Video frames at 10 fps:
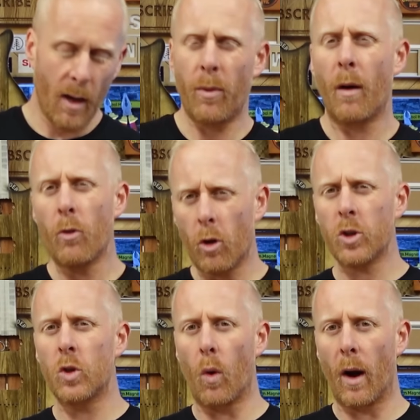but I'm not
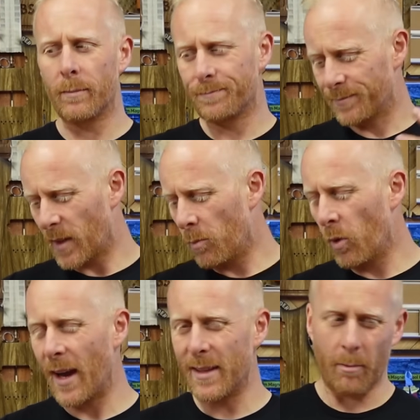sure. I
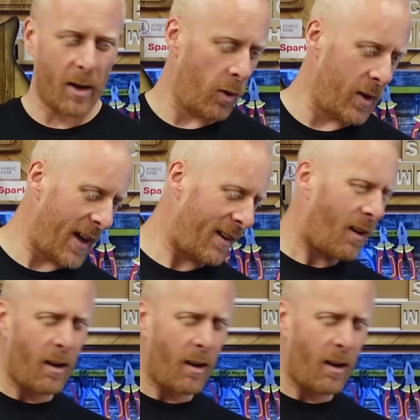might end up gluing it.